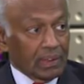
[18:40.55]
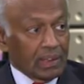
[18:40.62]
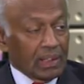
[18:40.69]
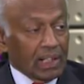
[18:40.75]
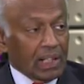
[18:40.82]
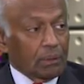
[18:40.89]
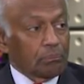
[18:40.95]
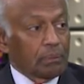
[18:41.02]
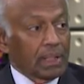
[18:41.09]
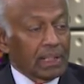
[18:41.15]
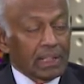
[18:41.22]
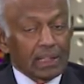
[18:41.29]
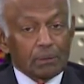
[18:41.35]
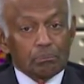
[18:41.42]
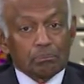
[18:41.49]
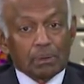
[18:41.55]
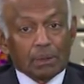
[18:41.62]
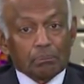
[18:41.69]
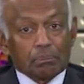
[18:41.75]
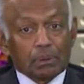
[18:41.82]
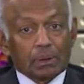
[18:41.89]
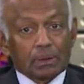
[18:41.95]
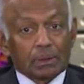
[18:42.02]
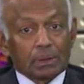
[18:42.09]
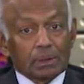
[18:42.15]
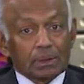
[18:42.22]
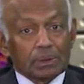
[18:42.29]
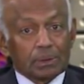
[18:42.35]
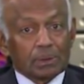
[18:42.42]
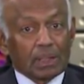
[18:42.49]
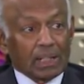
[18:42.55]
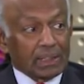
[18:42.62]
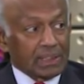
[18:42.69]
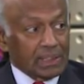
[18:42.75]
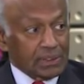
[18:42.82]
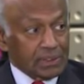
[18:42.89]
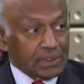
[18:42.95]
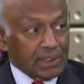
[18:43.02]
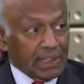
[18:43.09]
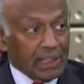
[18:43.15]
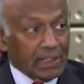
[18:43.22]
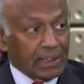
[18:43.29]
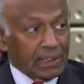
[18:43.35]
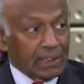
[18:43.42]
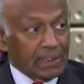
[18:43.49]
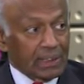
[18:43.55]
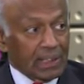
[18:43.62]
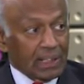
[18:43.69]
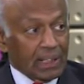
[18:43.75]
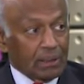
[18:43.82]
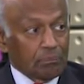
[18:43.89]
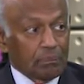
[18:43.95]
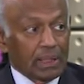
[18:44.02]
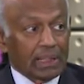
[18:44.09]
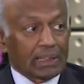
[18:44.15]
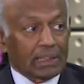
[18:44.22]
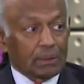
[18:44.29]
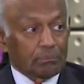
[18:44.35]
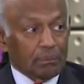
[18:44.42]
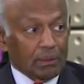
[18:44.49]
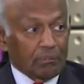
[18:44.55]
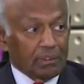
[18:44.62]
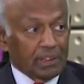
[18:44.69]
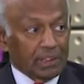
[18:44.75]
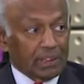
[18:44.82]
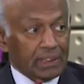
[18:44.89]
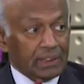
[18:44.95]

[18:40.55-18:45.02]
and making people to understand and make them aware